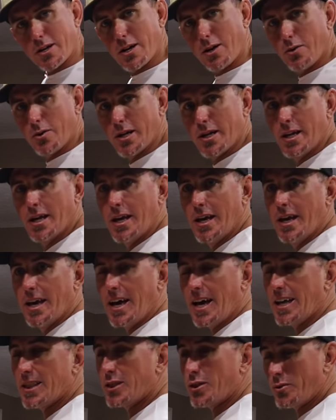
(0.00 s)
going
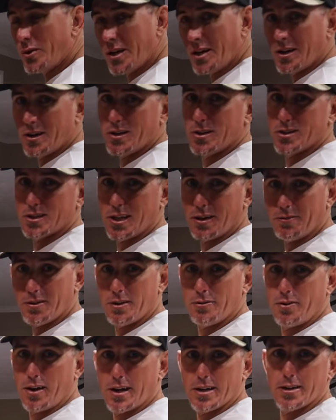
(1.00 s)
at three hundred
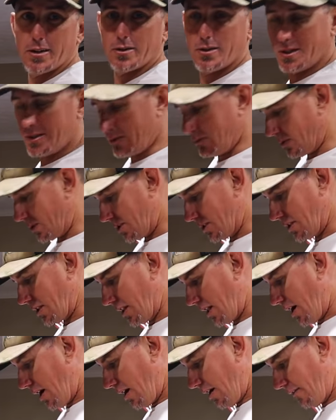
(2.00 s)
seventy-five degrees, which is a
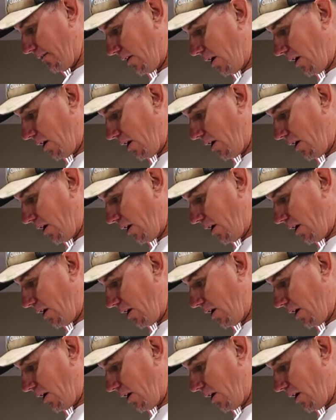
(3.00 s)
lot